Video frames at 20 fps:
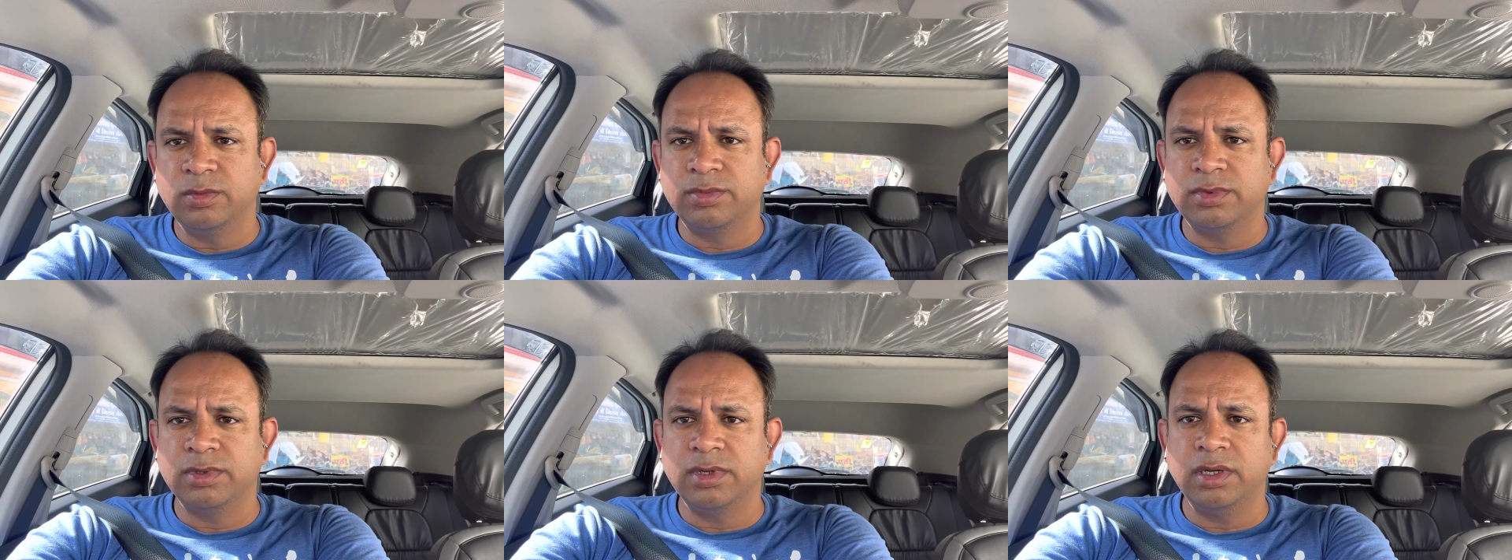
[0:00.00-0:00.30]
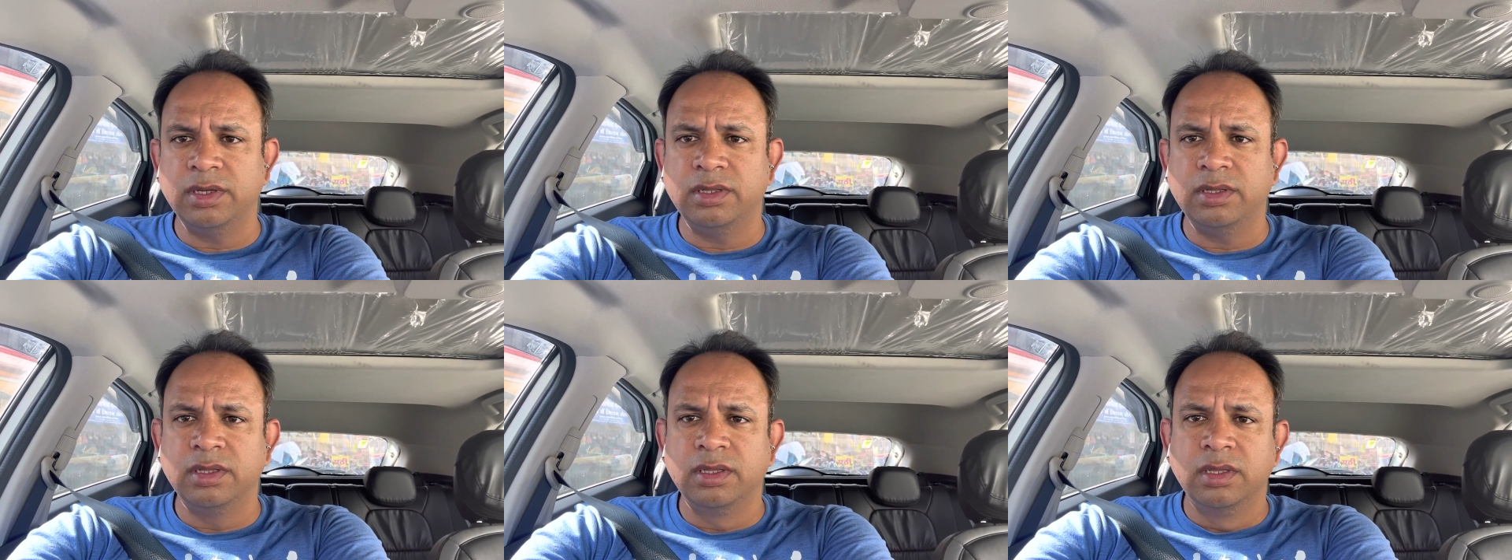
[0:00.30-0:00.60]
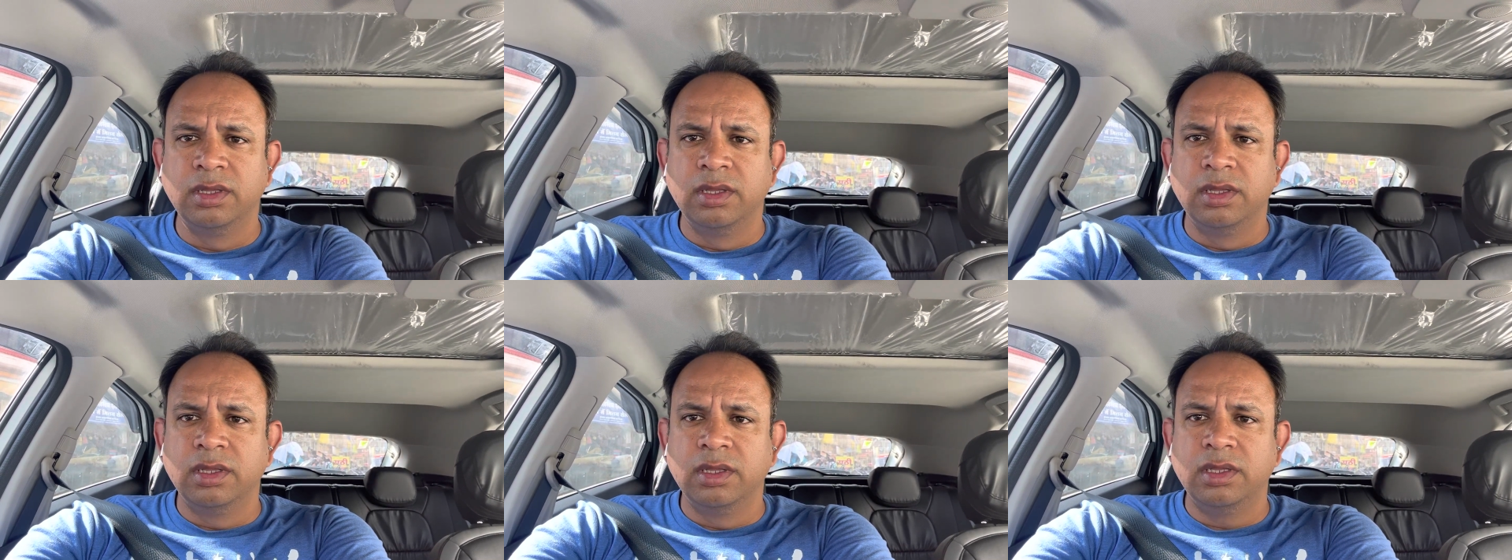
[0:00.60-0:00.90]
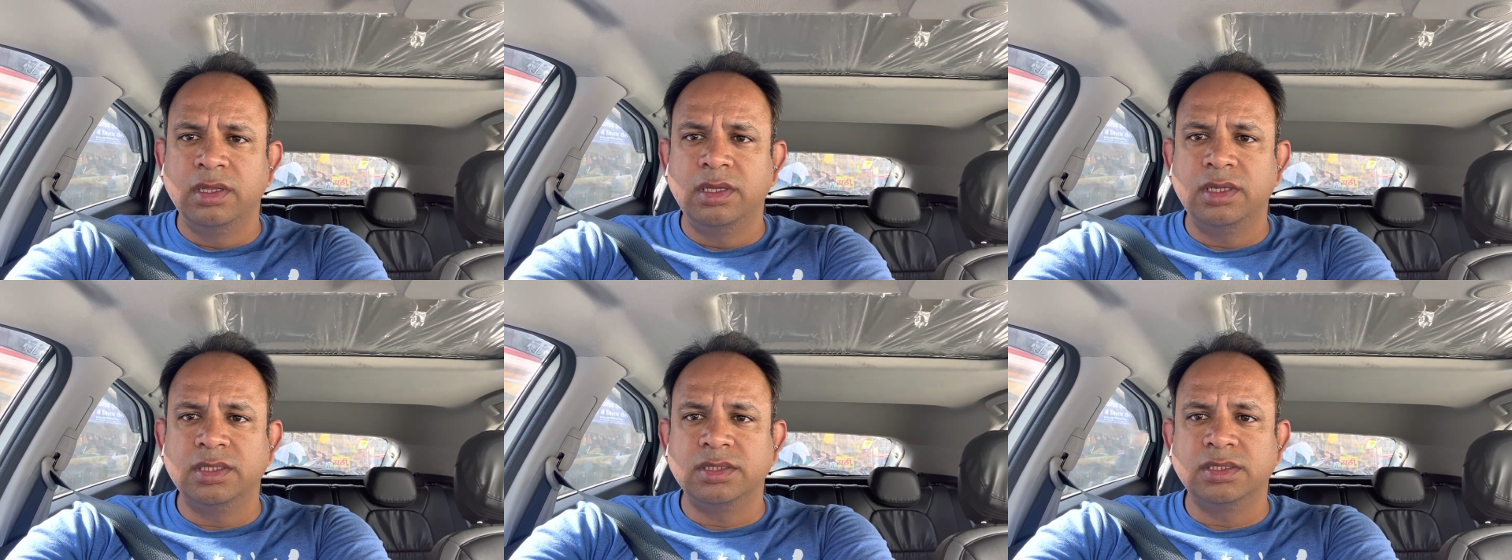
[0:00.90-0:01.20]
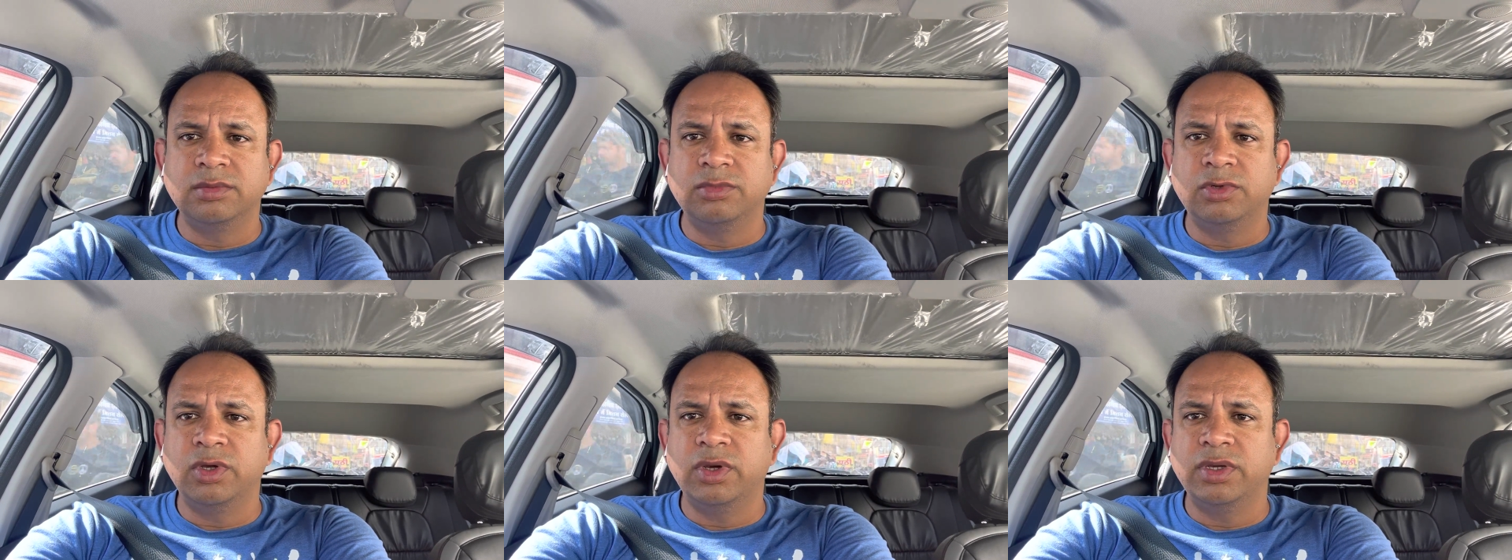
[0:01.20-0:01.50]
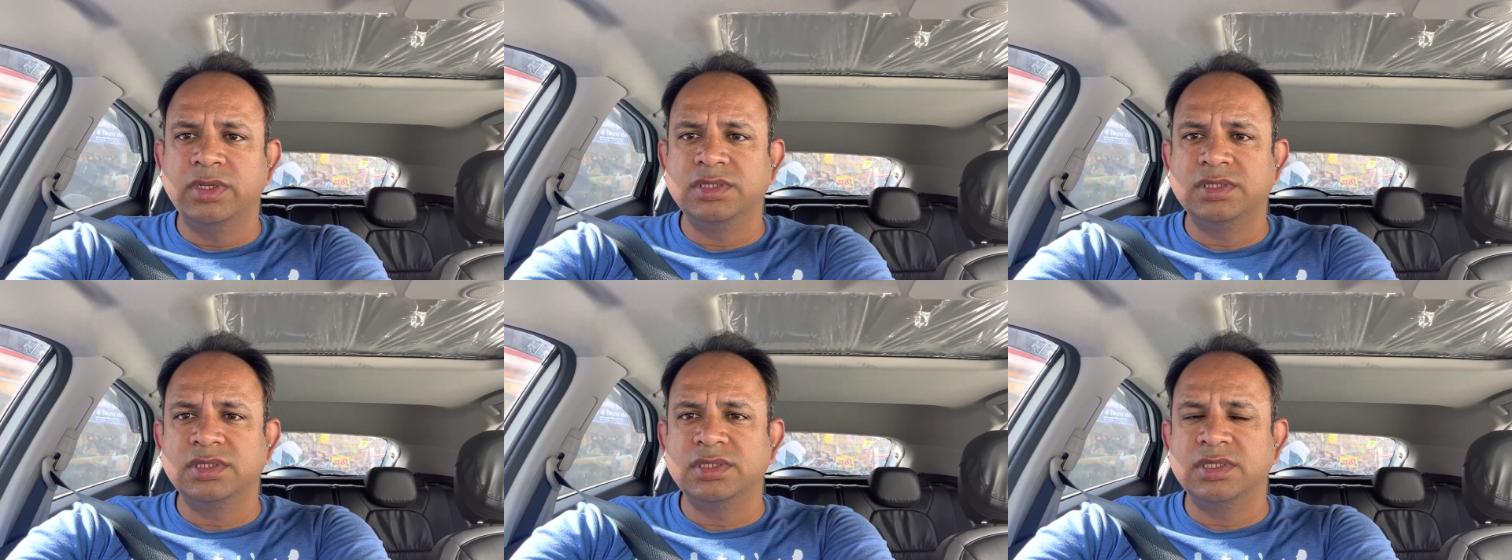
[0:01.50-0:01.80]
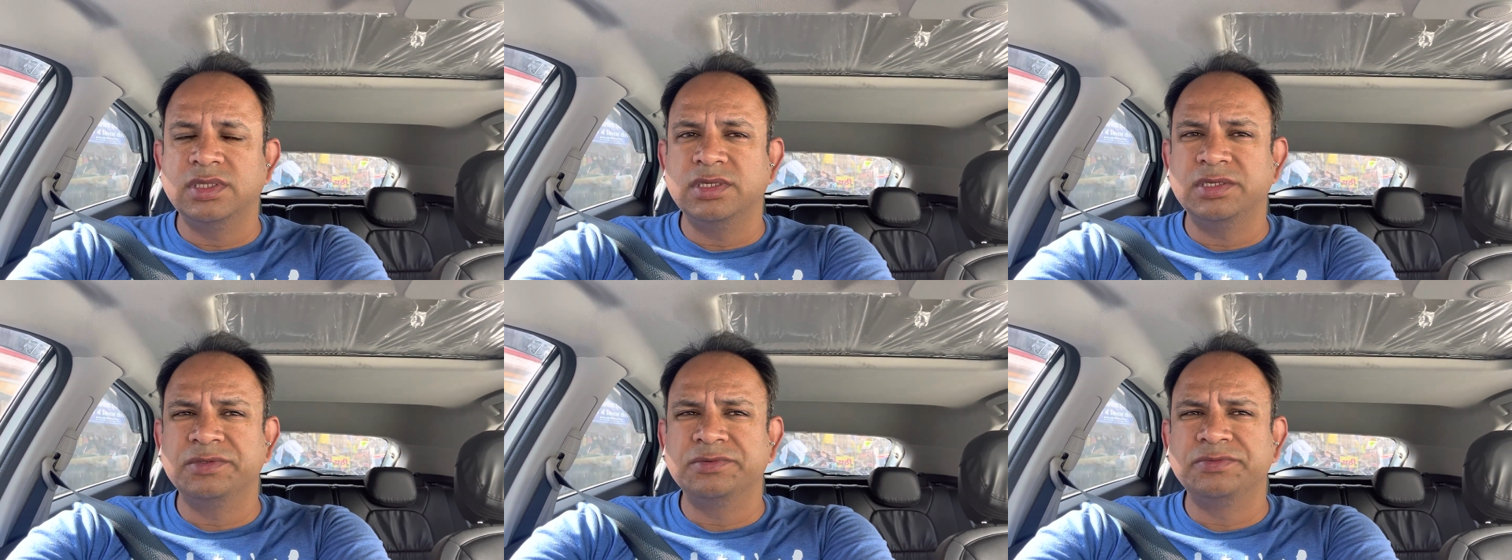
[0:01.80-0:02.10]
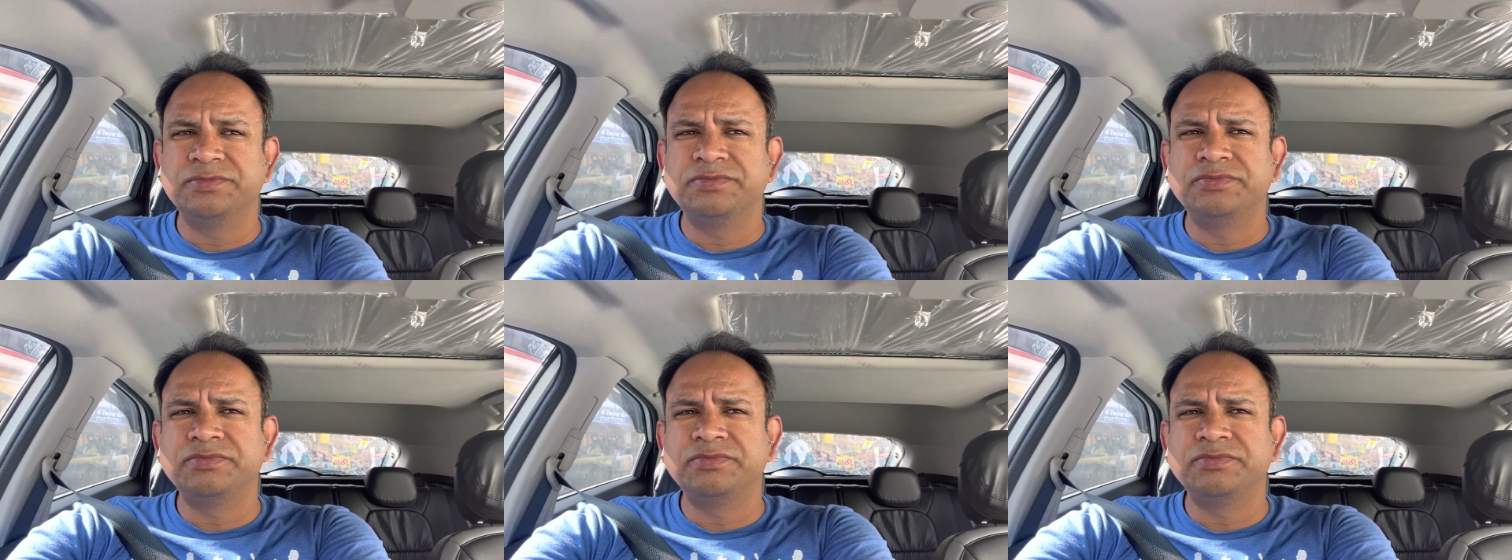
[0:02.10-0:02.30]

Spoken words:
probably hear some noises here.